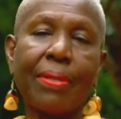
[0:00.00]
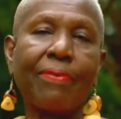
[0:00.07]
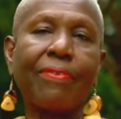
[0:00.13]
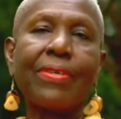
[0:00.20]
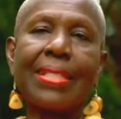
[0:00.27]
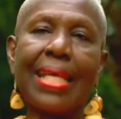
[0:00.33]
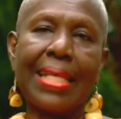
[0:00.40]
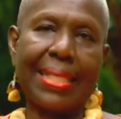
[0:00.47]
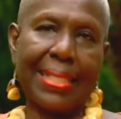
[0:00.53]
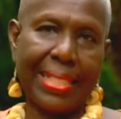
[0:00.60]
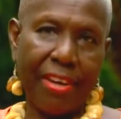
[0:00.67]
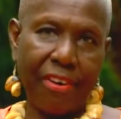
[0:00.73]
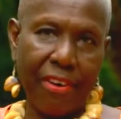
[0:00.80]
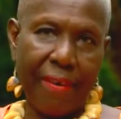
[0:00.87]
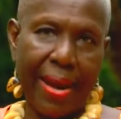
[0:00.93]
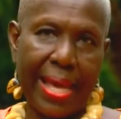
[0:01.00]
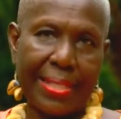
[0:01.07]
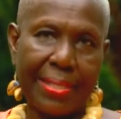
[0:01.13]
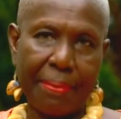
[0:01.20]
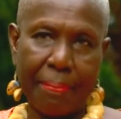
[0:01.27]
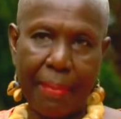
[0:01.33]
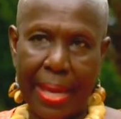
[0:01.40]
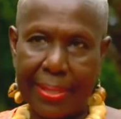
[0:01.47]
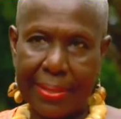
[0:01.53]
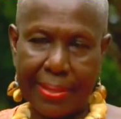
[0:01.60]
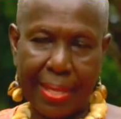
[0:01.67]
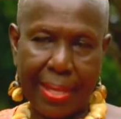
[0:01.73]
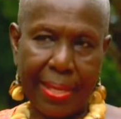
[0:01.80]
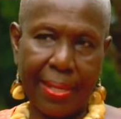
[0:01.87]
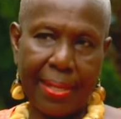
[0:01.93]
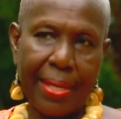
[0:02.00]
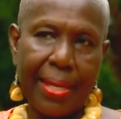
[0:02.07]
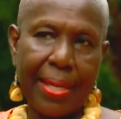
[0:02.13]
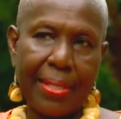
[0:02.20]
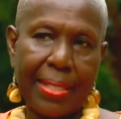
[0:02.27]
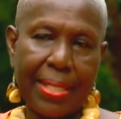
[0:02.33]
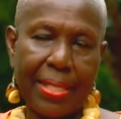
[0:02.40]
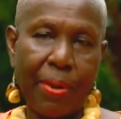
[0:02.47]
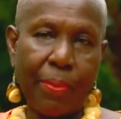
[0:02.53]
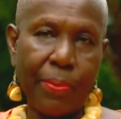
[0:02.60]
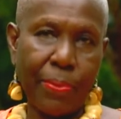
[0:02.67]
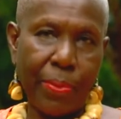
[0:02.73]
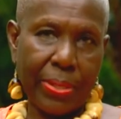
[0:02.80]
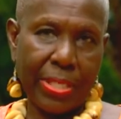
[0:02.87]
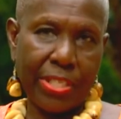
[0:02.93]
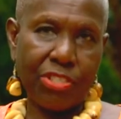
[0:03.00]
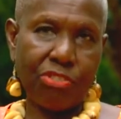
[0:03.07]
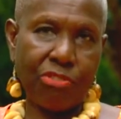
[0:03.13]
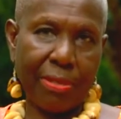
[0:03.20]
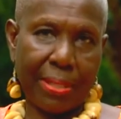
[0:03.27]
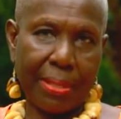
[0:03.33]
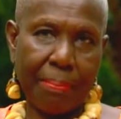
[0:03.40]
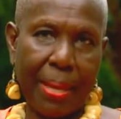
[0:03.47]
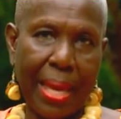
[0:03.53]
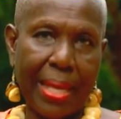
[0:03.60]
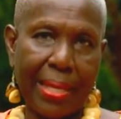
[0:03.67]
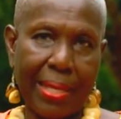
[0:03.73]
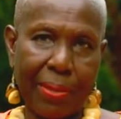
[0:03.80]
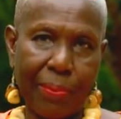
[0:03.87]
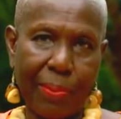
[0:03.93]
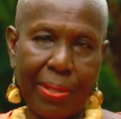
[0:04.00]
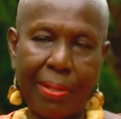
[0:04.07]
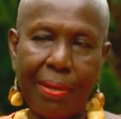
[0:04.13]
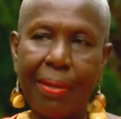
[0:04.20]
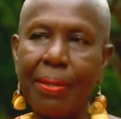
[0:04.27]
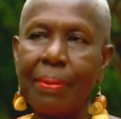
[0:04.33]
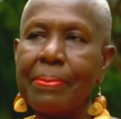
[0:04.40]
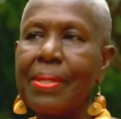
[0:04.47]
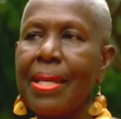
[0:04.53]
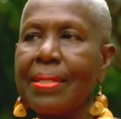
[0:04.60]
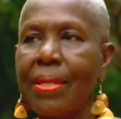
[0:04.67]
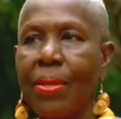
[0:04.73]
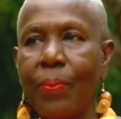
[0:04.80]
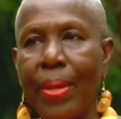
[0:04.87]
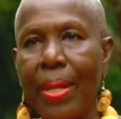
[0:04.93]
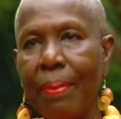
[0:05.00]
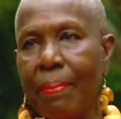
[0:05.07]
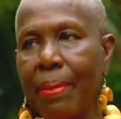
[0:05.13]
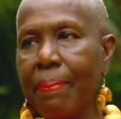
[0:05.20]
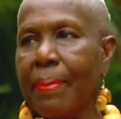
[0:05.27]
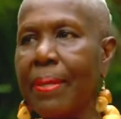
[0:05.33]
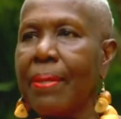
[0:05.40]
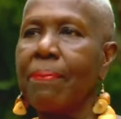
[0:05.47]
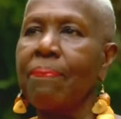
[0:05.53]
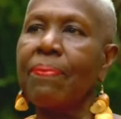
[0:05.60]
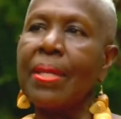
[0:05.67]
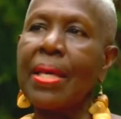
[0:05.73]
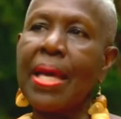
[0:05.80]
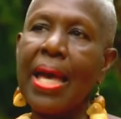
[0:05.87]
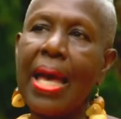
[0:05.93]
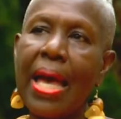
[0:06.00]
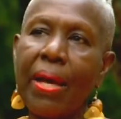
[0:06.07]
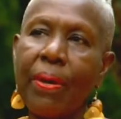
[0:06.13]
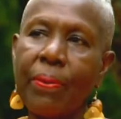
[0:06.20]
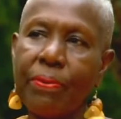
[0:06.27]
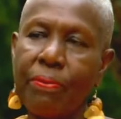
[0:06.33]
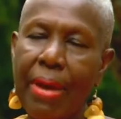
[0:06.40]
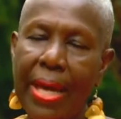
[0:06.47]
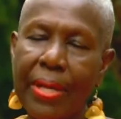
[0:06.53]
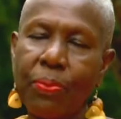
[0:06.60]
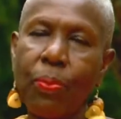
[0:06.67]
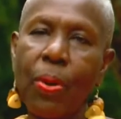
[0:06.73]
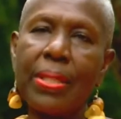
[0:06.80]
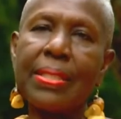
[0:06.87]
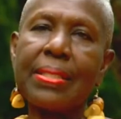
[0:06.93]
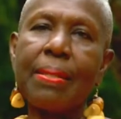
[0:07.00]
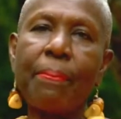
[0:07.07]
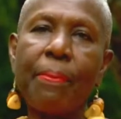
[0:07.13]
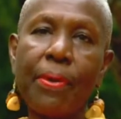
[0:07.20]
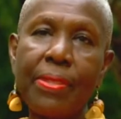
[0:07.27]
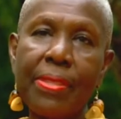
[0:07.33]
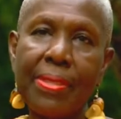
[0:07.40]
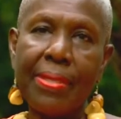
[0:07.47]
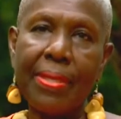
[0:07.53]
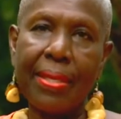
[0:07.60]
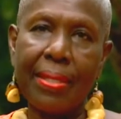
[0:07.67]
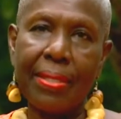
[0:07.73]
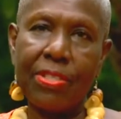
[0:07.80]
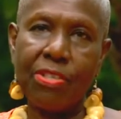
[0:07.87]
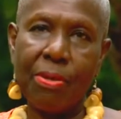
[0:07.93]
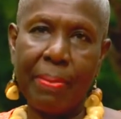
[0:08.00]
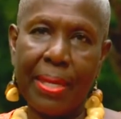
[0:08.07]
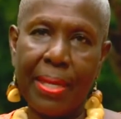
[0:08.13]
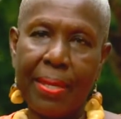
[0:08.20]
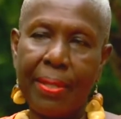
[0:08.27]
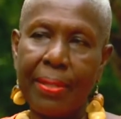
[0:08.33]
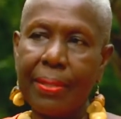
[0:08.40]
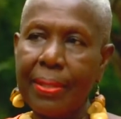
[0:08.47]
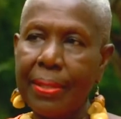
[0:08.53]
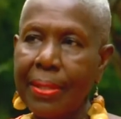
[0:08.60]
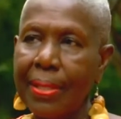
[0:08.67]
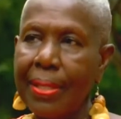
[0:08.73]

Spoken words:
Of course, I didn't terrorize him by saying that I would want a stricter bilingual column. So I said, well, maybe I could write once a month in Jamaican.